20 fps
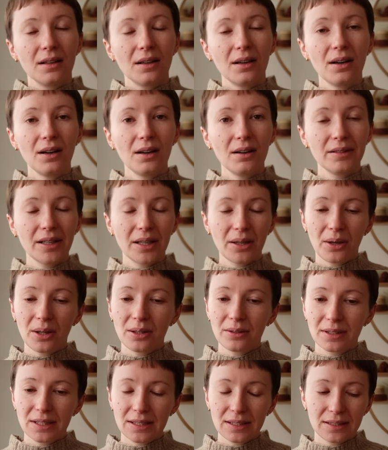
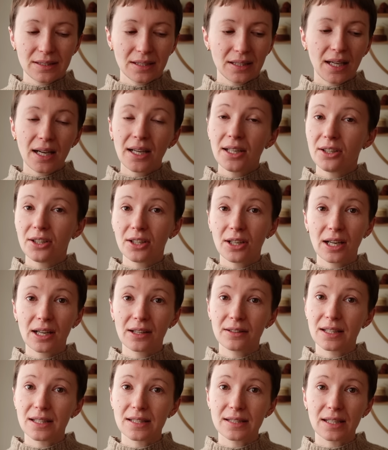oh, I don't know
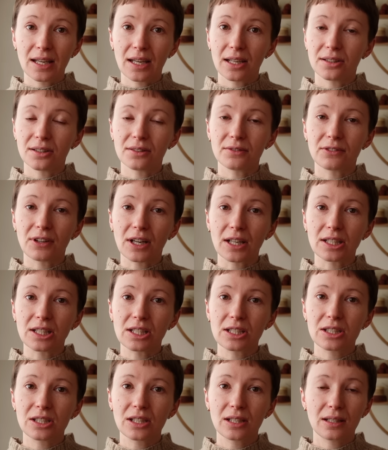how they say it in
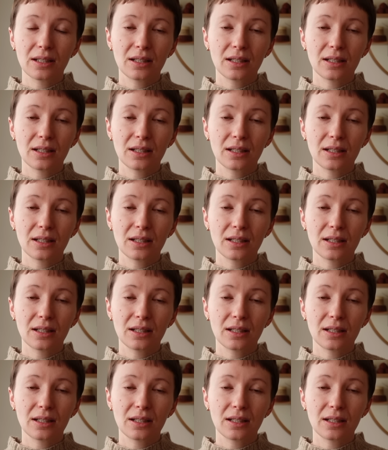French.